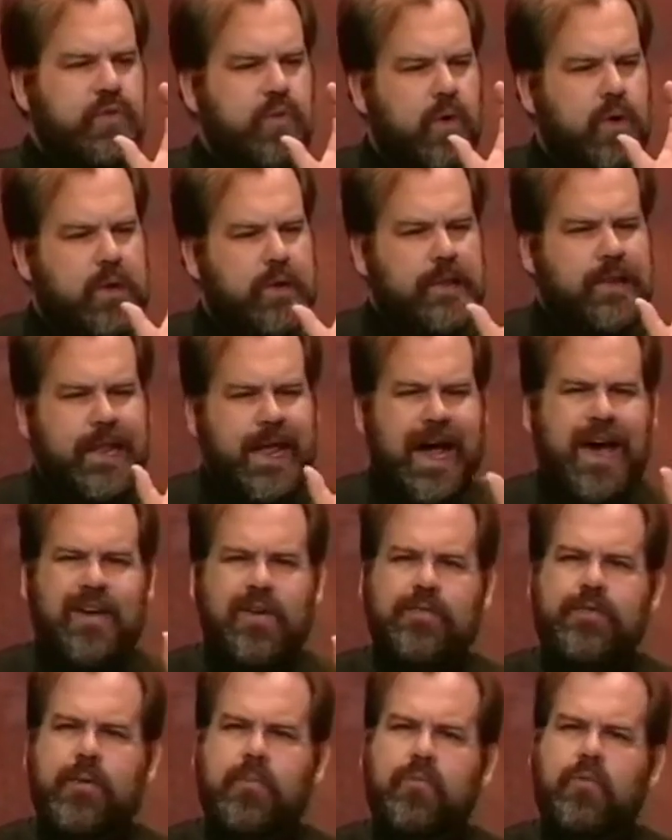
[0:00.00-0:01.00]
I do a
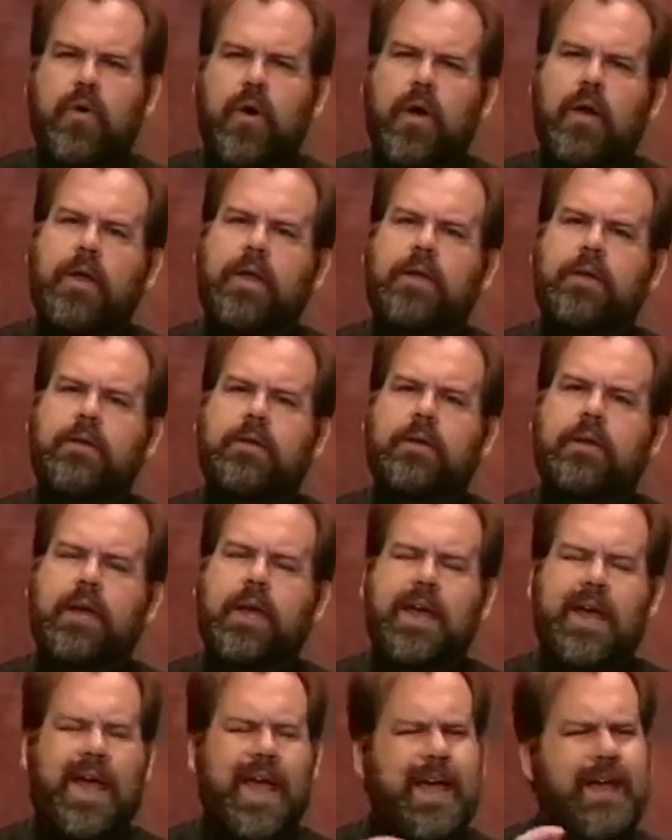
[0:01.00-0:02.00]
lot of them right
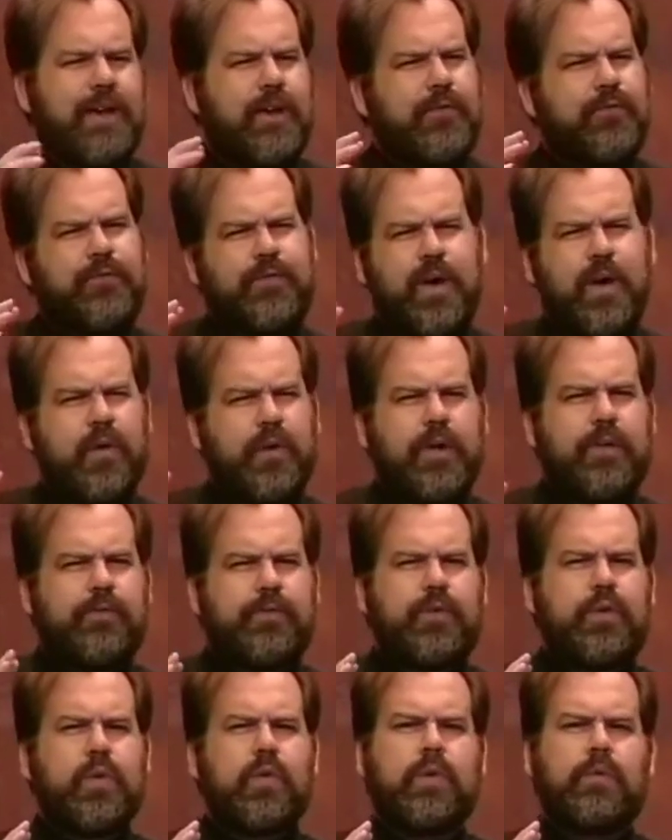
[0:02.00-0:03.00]
and a very
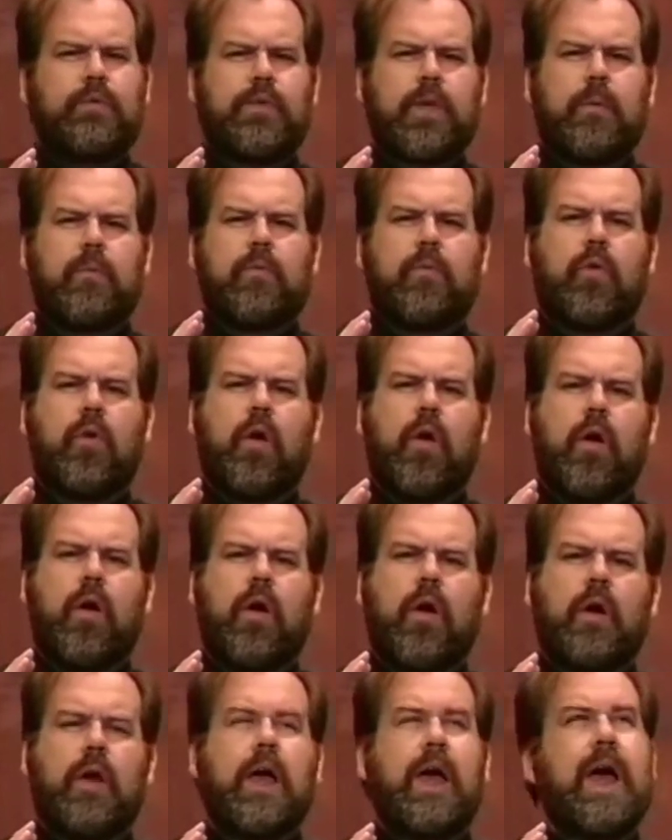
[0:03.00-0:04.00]
few of them
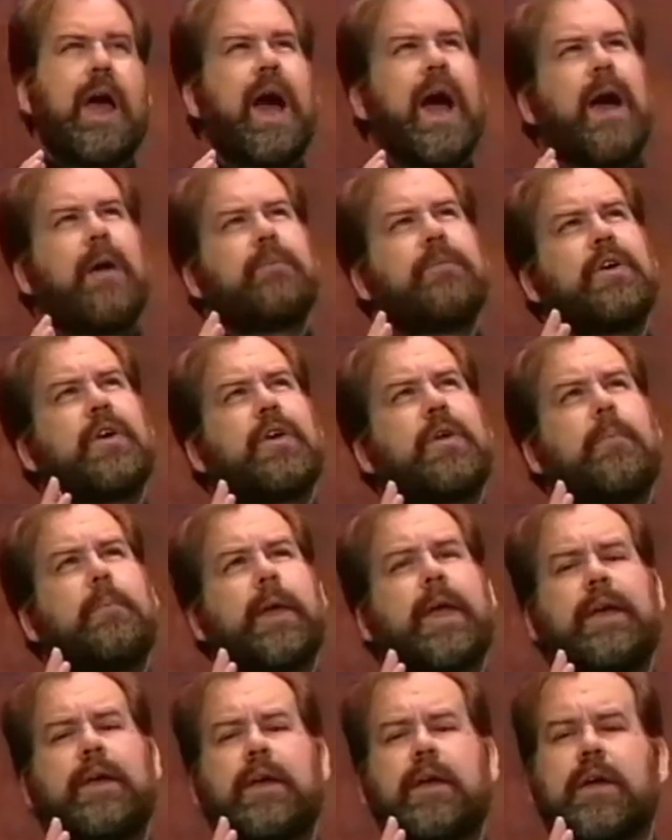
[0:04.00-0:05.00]
wrong, I'm going to
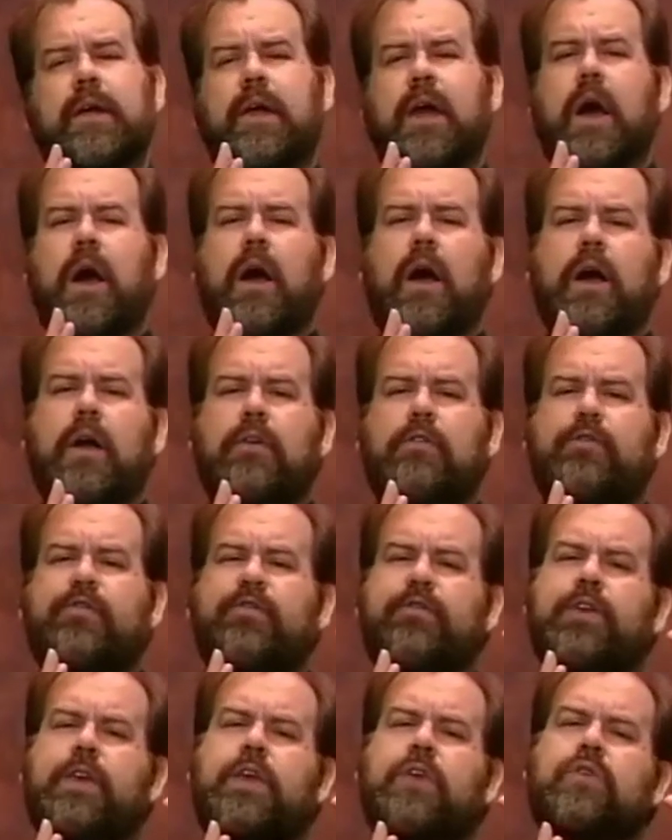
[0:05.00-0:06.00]
make God
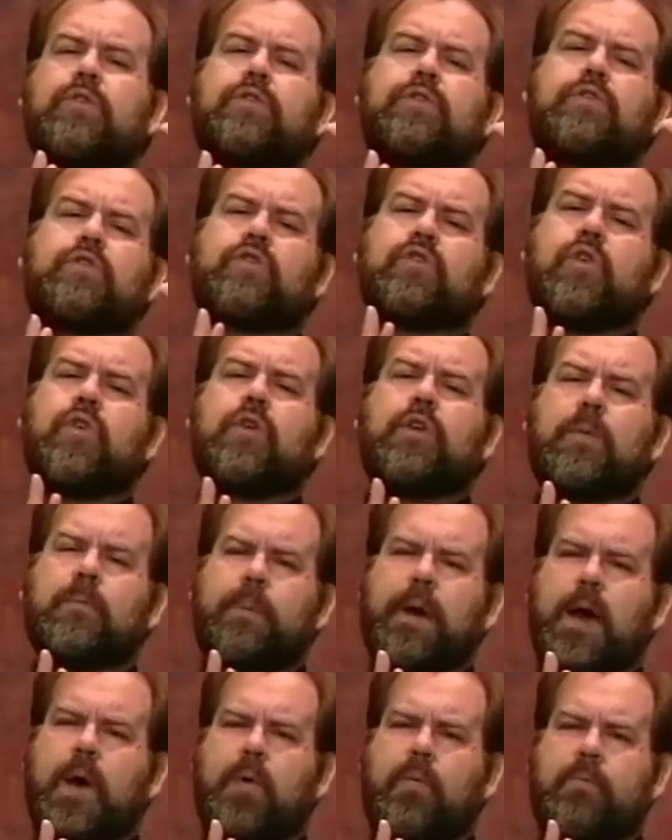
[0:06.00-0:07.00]
feel good
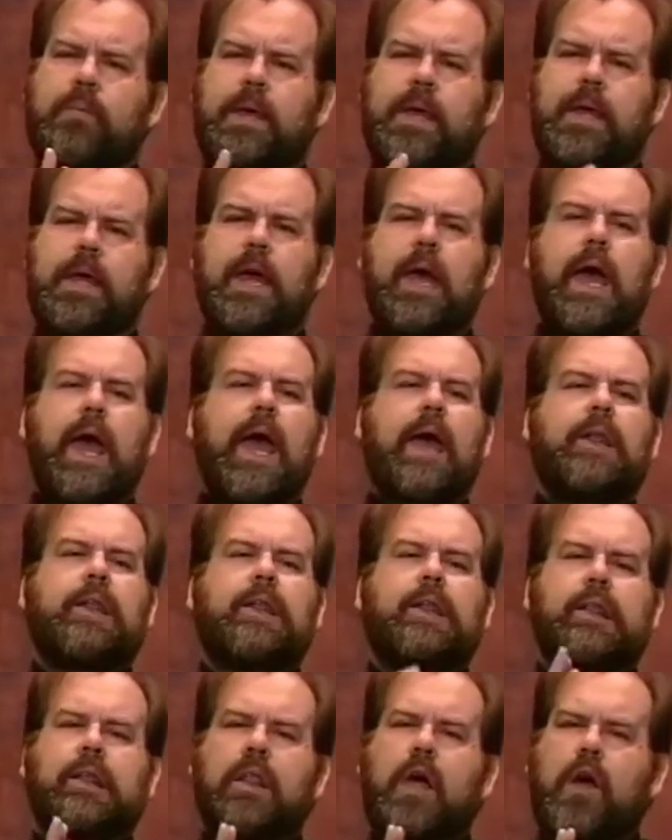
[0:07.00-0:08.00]
about me
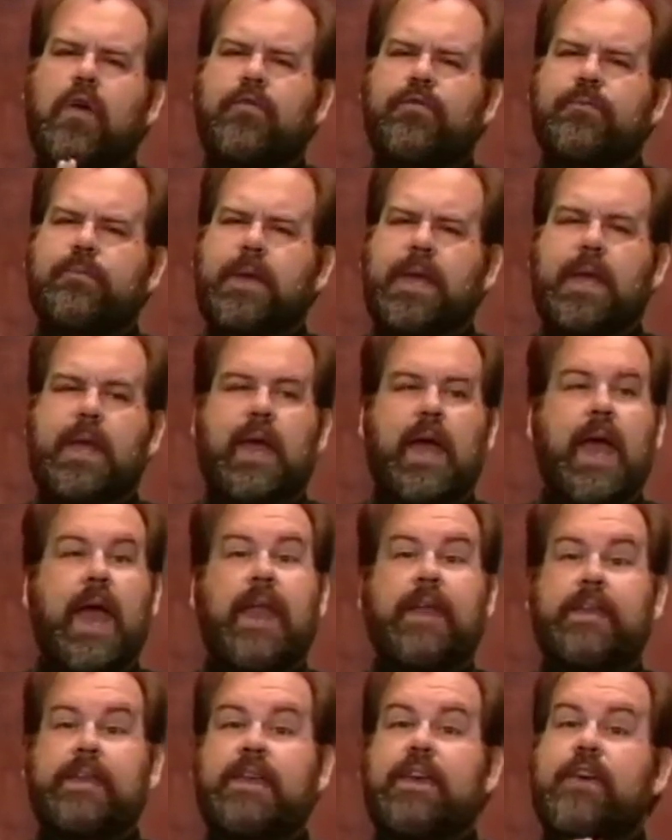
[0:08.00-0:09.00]
and love me
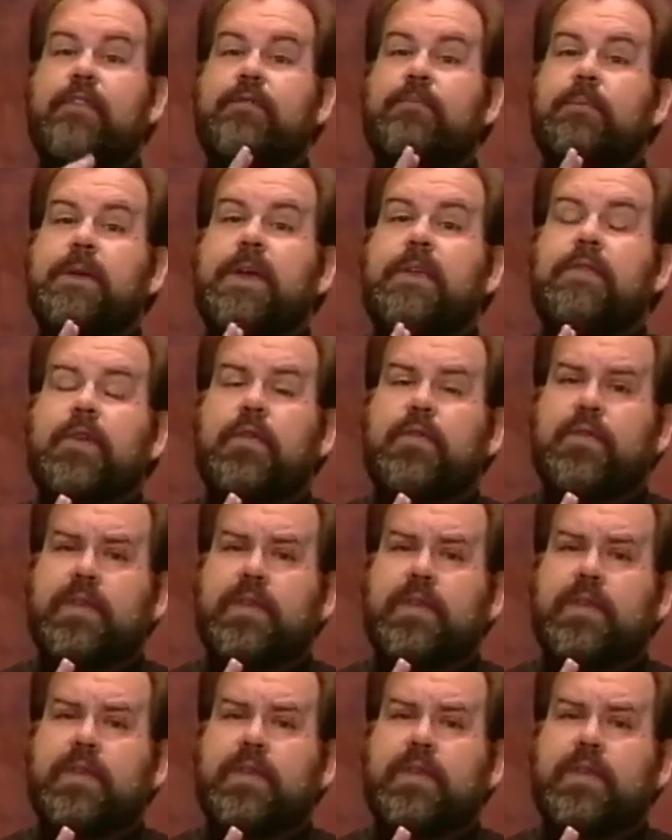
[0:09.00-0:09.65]
and give me